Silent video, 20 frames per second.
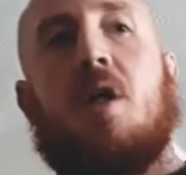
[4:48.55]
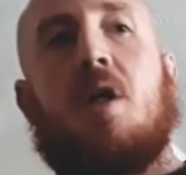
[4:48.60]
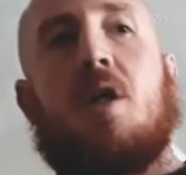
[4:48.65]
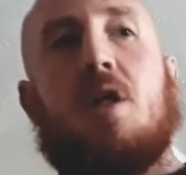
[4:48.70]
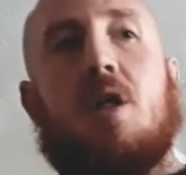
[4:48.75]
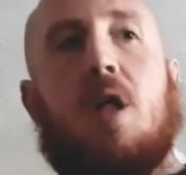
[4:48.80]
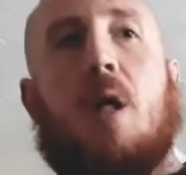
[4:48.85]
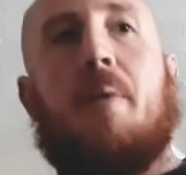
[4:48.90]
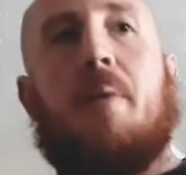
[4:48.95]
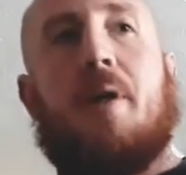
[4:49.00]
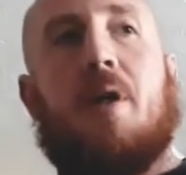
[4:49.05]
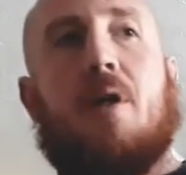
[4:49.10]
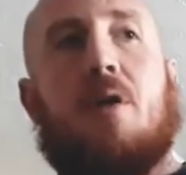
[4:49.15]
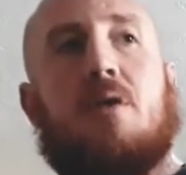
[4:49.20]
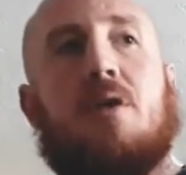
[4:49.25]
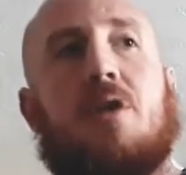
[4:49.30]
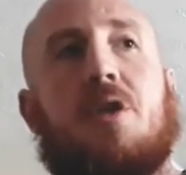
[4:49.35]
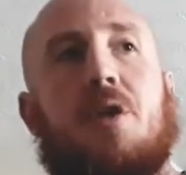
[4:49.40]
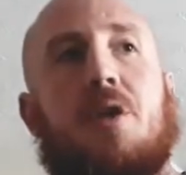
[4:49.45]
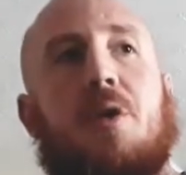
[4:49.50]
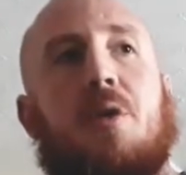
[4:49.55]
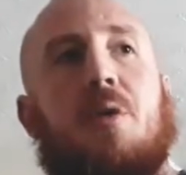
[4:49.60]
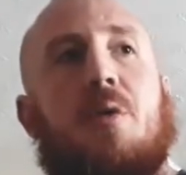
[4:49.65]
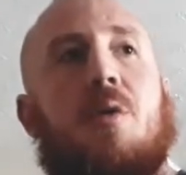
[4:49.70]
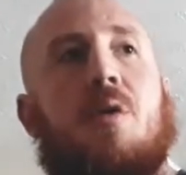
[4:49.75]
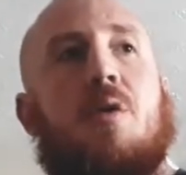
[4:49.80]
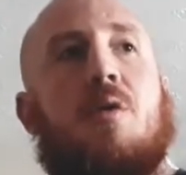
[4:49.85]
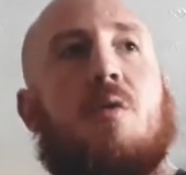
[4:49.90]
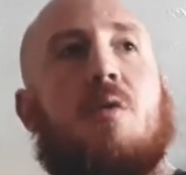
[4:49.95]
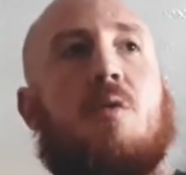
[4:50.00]
going on to
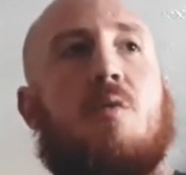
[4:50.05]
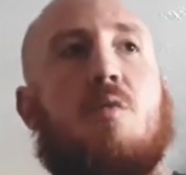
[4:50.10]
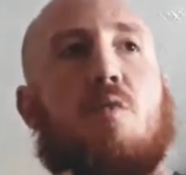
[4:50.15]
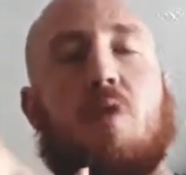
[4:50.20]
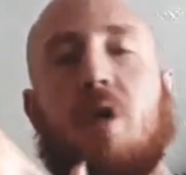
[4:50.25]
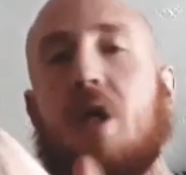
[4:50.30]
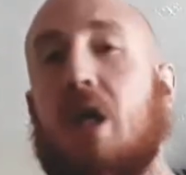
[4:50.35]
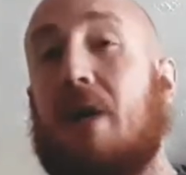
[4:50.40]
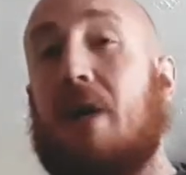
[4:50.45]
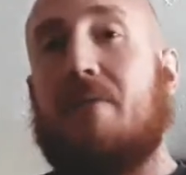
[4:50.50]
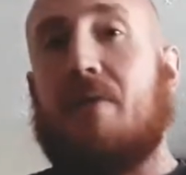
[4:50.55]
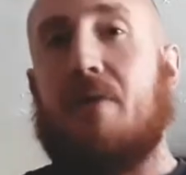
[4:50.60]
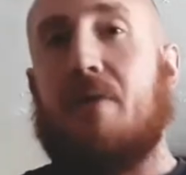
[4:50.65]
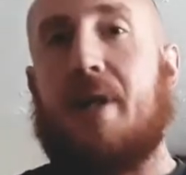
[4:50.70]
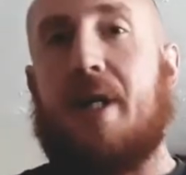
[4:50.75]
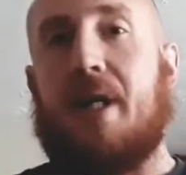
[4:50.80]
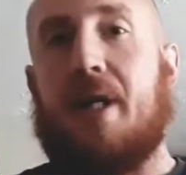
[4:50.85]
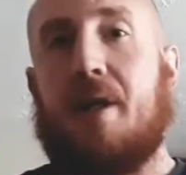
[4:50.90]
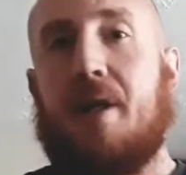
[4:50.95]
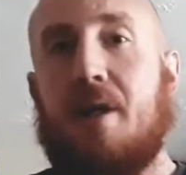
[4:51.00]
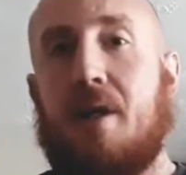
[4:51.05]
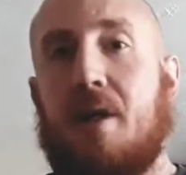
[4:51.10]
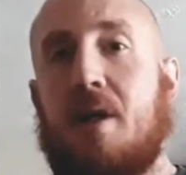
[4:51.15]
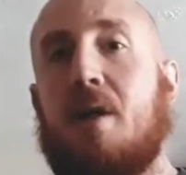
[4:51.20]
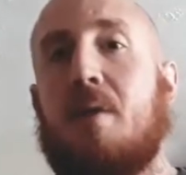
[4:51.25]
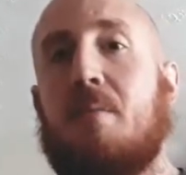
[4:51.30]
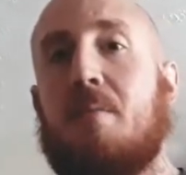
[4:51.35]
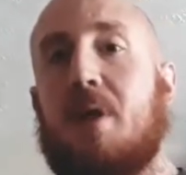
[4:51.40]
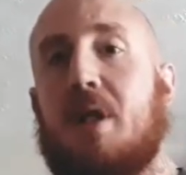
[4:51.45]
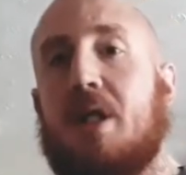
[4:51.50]
recovery
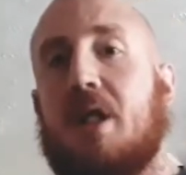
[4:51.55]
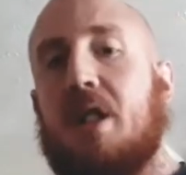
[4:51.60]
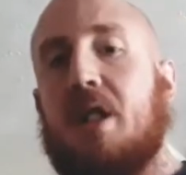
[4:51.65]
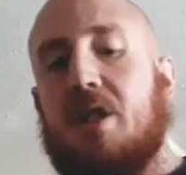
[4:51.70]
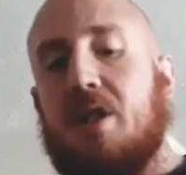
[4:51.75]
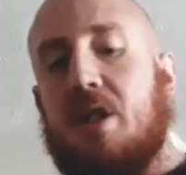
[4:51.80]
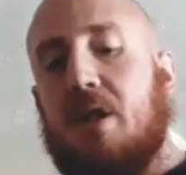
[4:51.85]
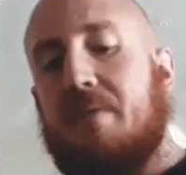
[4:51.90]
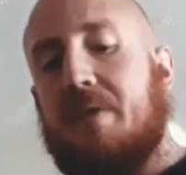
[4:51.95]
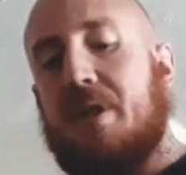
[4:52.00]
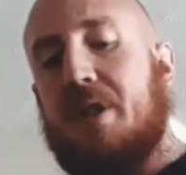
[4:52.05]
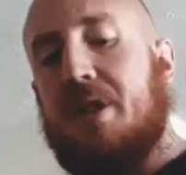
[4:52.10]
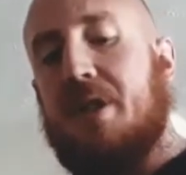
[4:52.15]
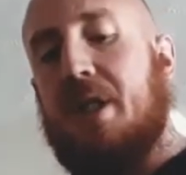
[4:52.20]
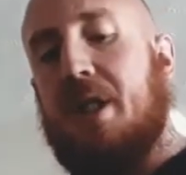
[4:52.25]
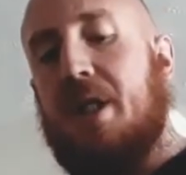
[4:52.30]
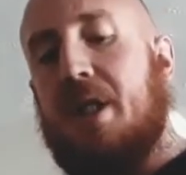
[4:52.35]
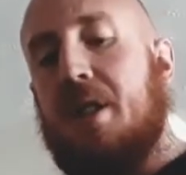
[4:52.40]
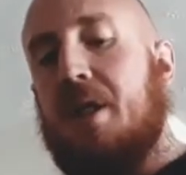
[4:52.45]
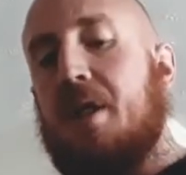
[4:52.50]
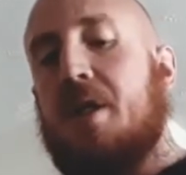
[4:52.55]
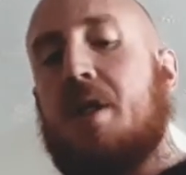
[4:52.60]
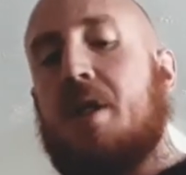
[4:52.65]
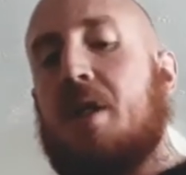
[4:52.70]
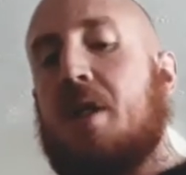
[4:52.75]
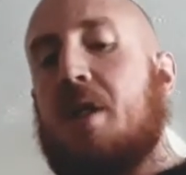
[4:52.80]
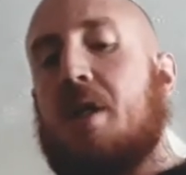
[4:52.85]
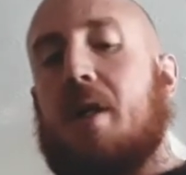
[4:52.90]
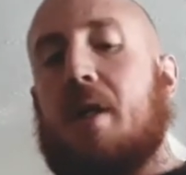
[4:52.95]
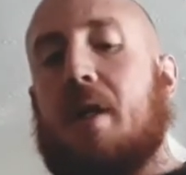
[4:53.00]
because obviously
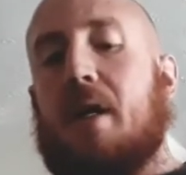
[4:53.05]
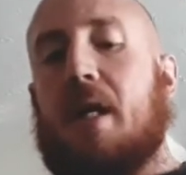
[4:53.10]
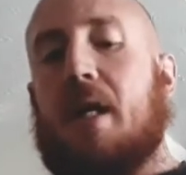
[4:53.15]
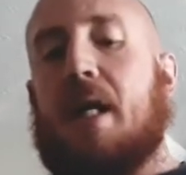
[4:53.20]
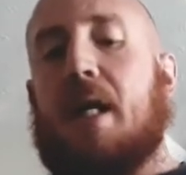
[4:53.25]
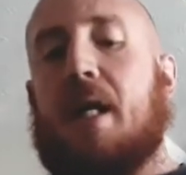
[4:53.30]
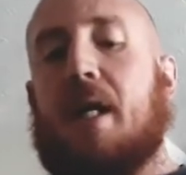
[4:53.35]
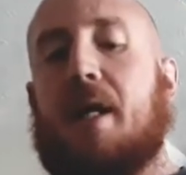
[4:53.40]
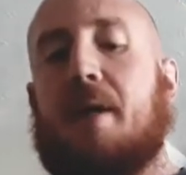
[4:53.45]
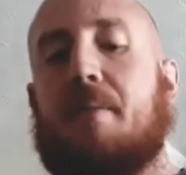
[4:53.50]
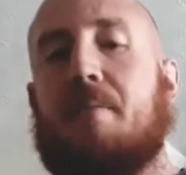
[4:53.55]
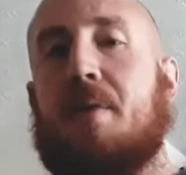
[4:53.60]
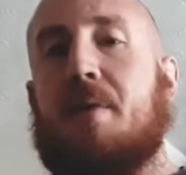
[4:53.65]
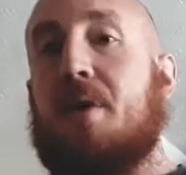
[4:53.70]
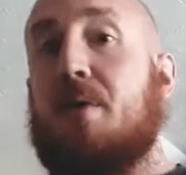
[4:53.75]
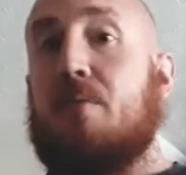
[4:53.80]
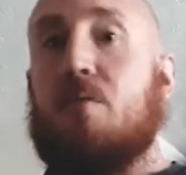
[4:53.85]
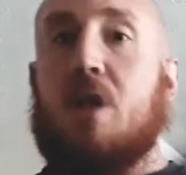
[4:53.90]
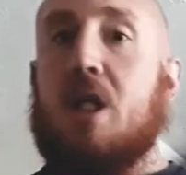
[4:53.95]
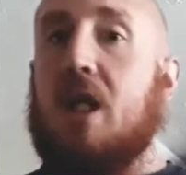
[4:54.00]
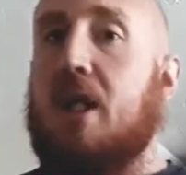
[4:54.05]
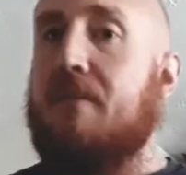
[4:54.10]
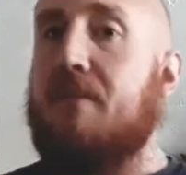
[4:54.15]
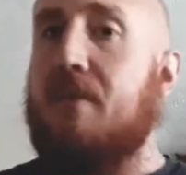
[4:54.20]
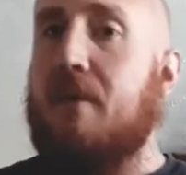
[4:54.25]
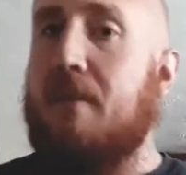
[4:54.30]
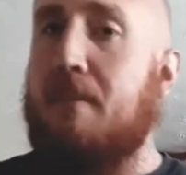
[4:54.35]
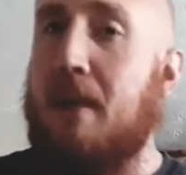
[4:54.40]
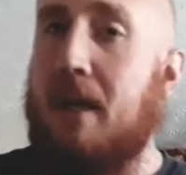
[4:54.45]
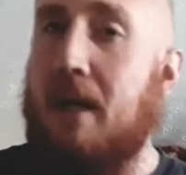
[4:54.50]
I'm
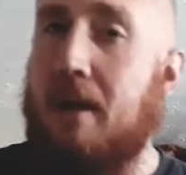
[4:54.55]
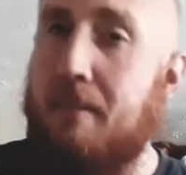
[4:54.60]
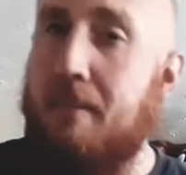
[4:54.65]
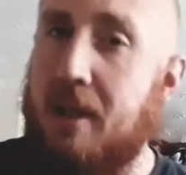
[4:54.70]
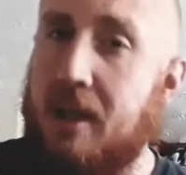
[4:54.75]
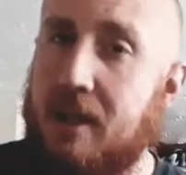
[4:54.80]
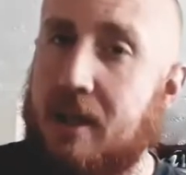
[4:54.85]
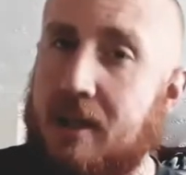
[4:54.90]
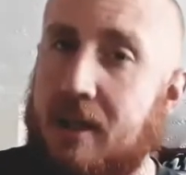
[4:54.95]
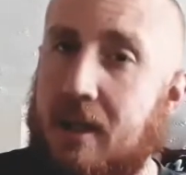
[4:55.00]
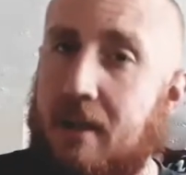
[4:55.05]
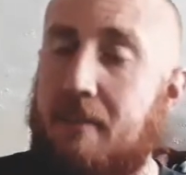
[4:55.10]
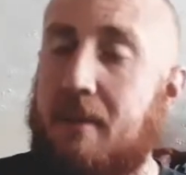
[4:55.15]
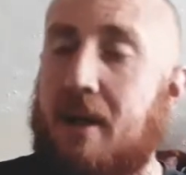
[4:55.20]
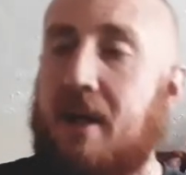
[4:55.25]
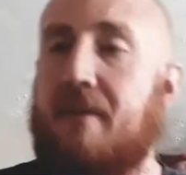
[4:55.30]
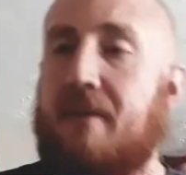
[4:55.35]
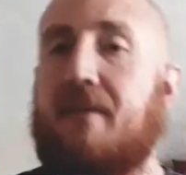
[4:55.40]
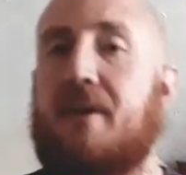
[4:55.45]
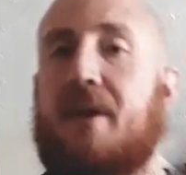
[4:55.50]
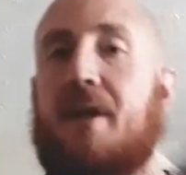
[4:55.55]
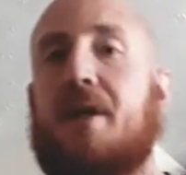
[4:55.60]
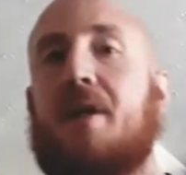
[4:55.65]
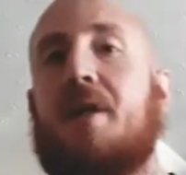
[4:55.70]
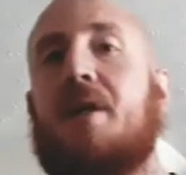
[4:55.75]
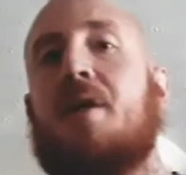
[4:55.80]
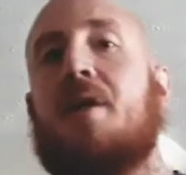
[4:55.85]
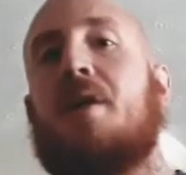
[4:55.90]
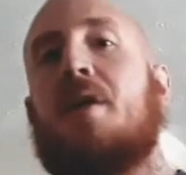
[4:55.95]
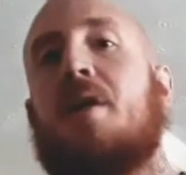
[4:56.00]
recovering better because I'm having
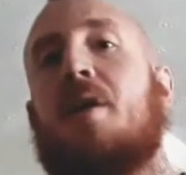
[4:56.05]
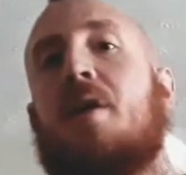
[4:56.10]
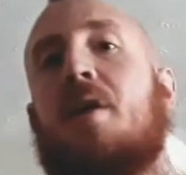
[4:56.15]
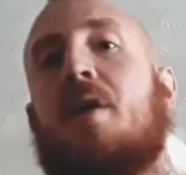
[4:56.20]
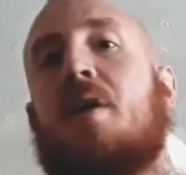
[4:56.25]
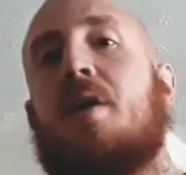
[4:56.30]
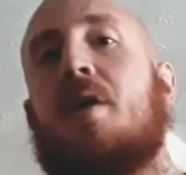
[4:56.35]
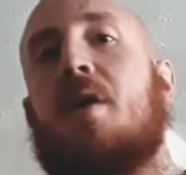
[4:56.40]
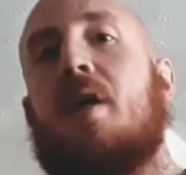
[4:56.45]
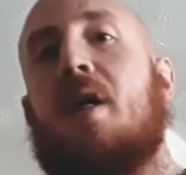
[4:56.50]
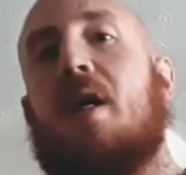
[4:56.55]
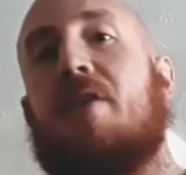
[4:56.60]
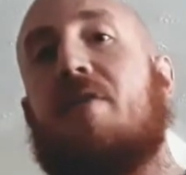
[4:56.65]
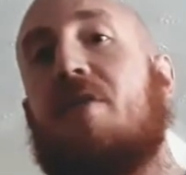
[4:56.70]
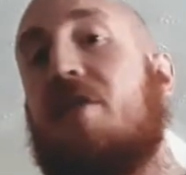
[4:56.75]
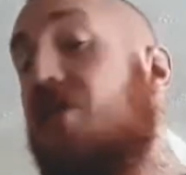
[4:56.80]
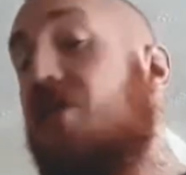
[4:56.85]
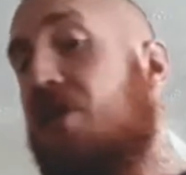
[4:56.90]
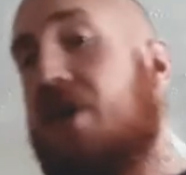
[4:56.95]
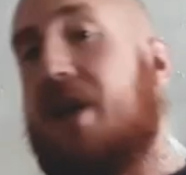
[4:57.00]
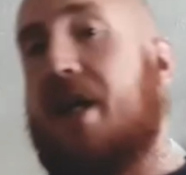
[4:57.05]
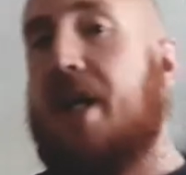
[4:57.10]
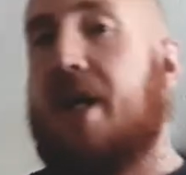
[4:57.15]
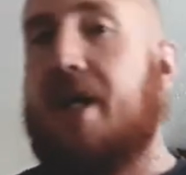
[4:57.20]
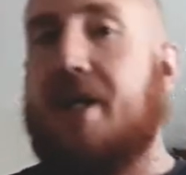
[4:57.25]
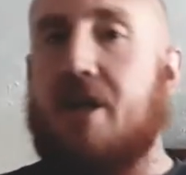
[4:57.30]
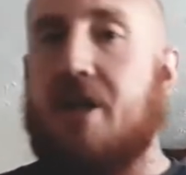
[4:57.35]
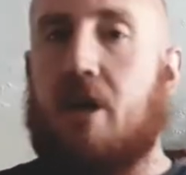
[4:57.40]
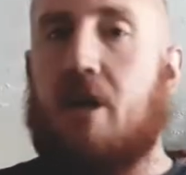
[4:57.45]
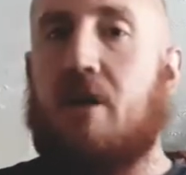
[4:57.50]
every three
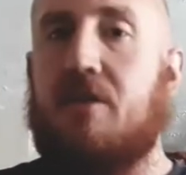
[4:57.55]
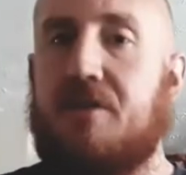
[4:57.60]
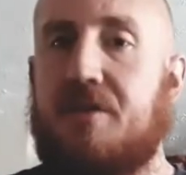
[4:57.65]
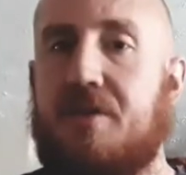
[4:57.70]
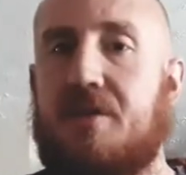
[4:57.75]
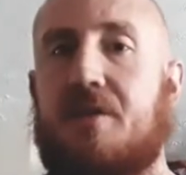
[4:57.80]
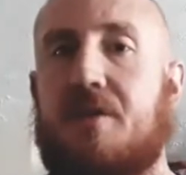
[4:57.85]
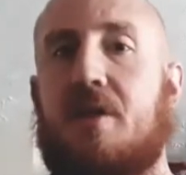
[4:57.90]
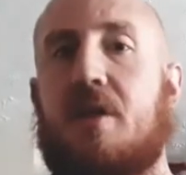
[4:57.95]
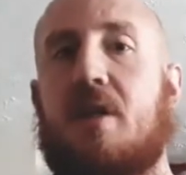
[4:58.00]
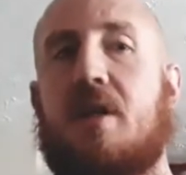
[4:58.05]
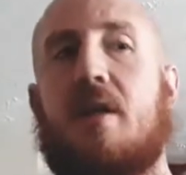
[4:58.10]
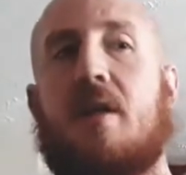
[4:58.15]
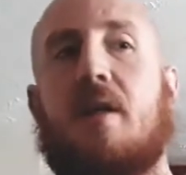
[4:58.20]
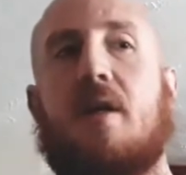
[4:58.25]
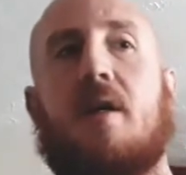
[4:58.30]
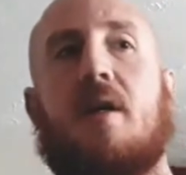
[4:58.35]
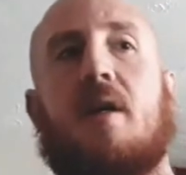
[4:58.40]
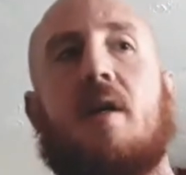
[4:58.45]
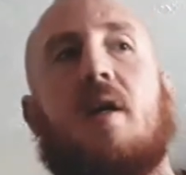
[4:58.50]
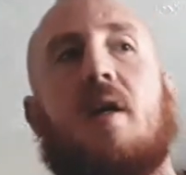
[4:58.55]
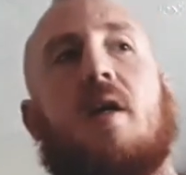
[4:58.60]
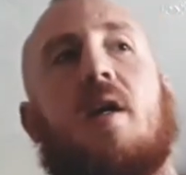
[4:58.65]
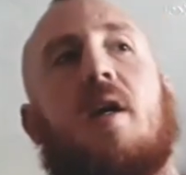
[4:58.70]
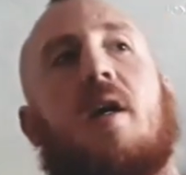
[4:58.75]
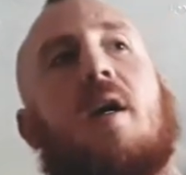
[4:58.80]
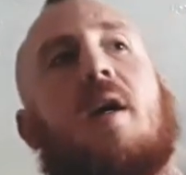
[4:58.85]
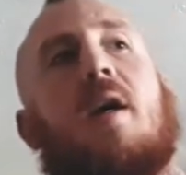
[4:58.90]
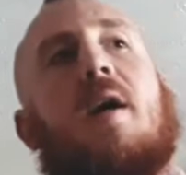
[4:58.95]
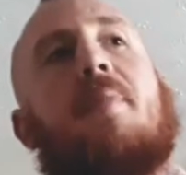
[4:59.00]
days off,
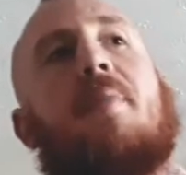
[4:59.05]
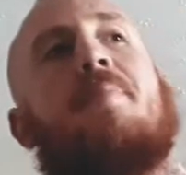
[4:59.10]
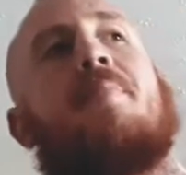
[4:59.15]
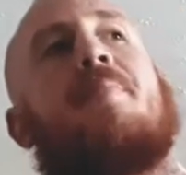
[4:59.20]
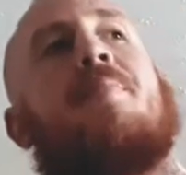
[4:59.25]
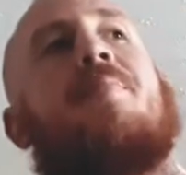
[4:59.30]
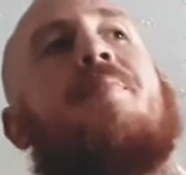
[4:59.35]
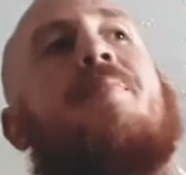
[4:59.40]
um,